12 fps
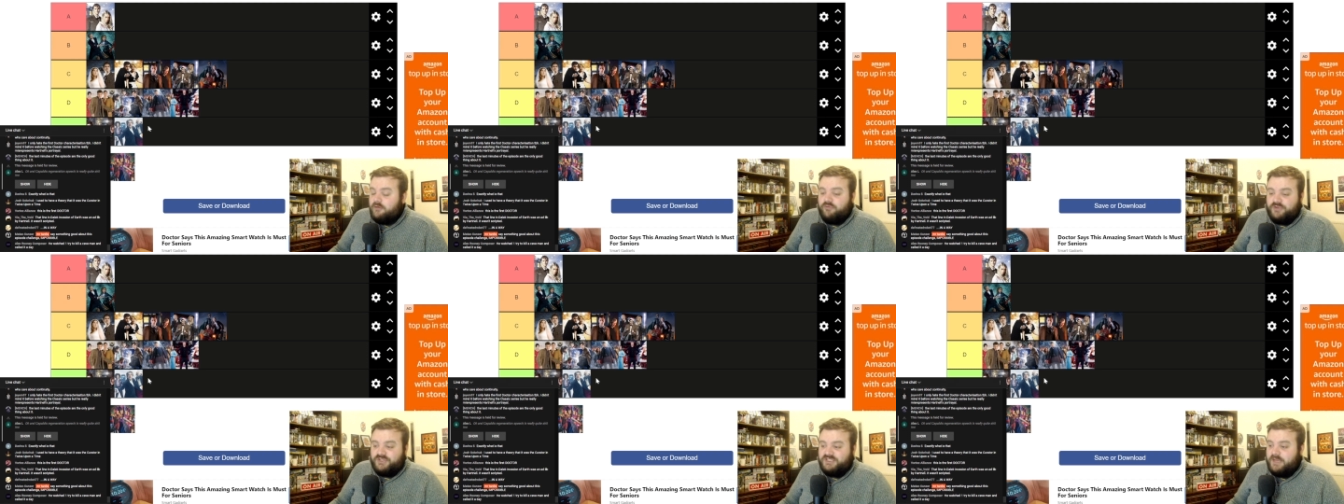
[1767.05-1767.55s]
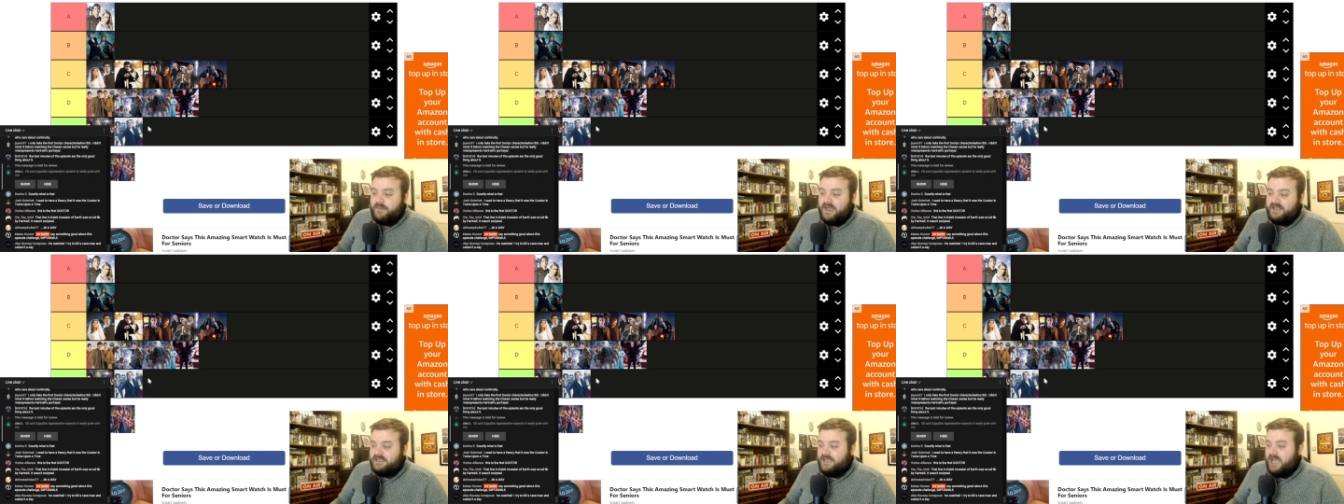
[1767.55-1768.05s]
Rusty
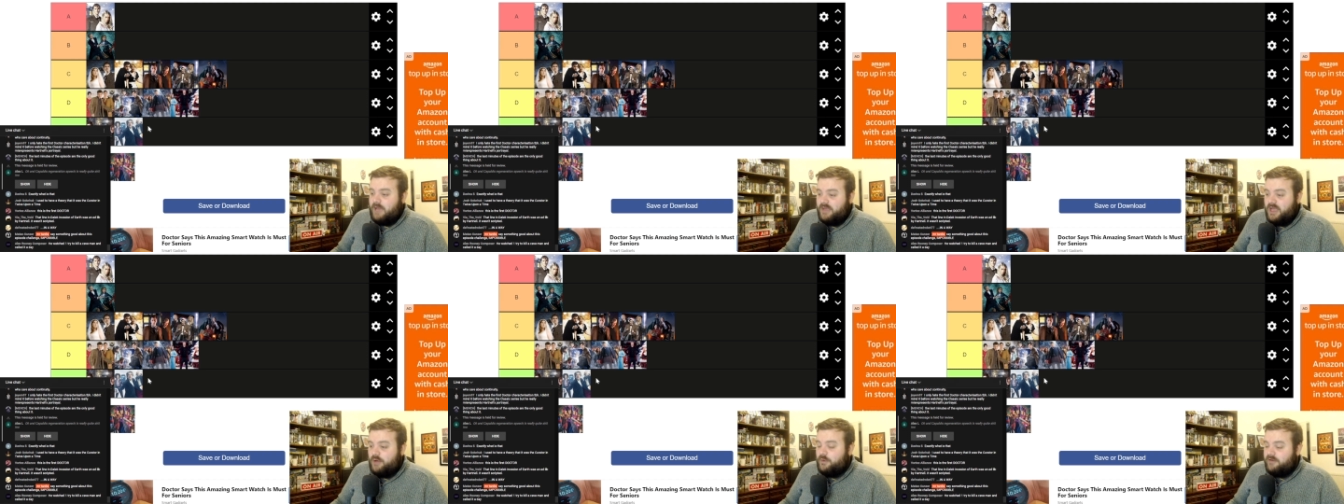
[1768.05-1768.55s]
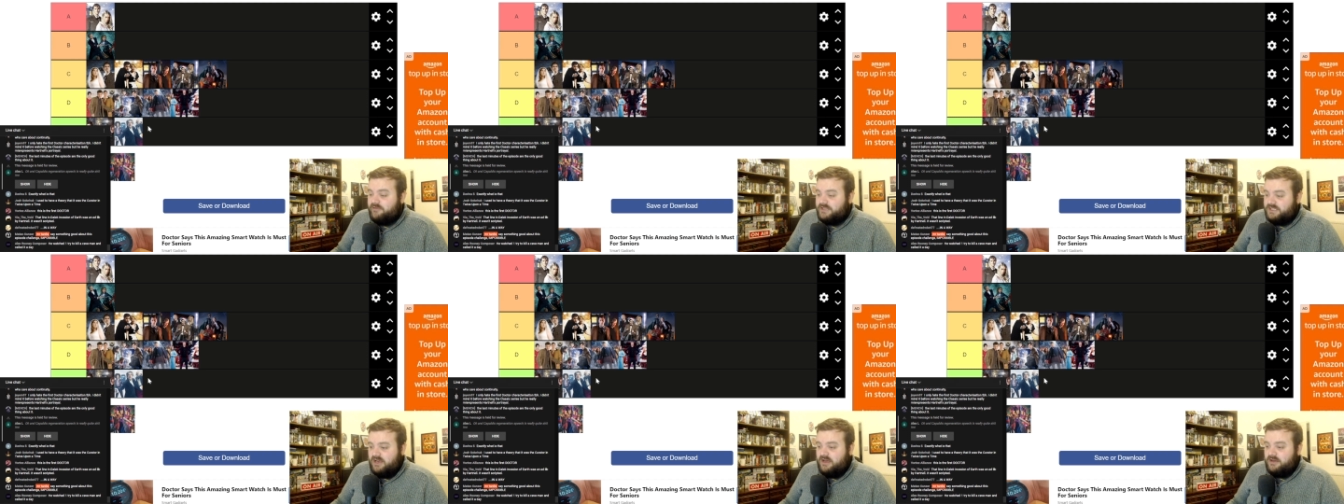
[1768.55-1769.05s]
makes a cameo a
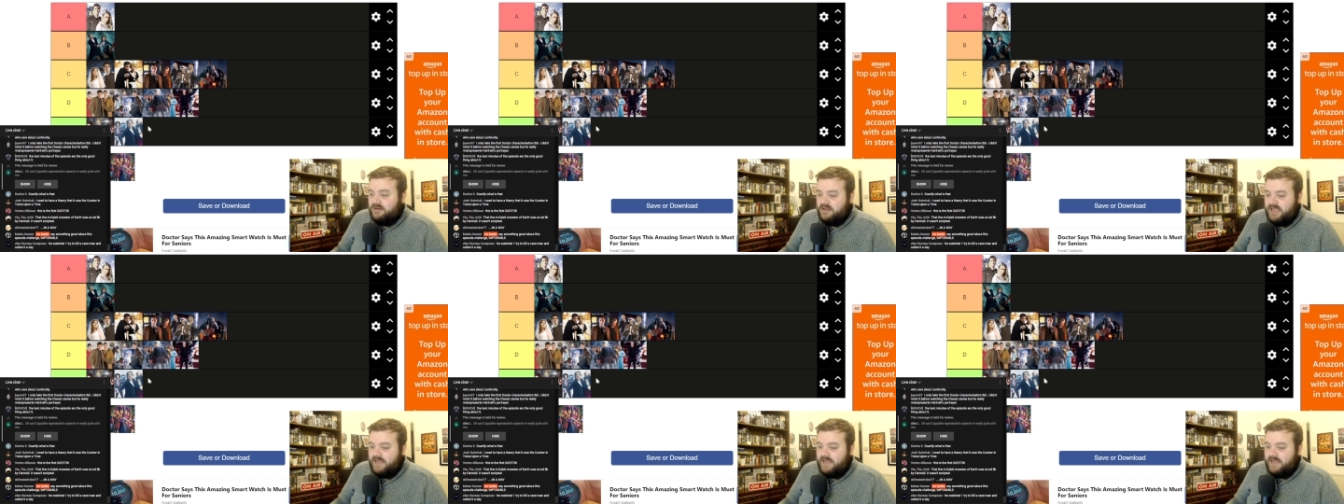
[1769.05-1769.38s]
return,